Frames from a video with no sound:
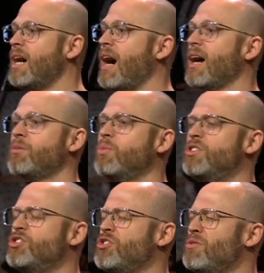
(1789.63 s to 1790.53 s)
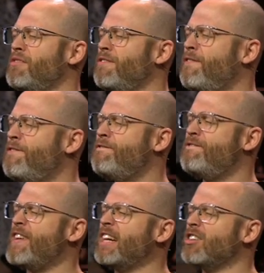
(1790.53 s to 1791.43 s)
God, would you
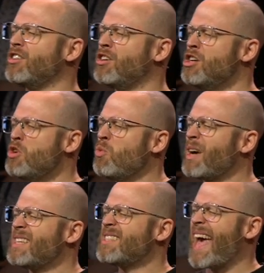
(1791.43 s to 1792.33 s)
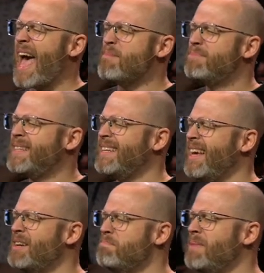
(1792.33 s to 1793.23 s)
fill what is empty
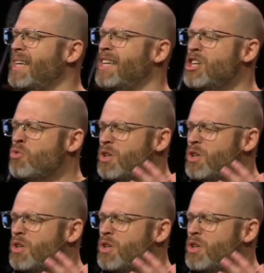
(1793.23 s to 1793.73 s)
in me?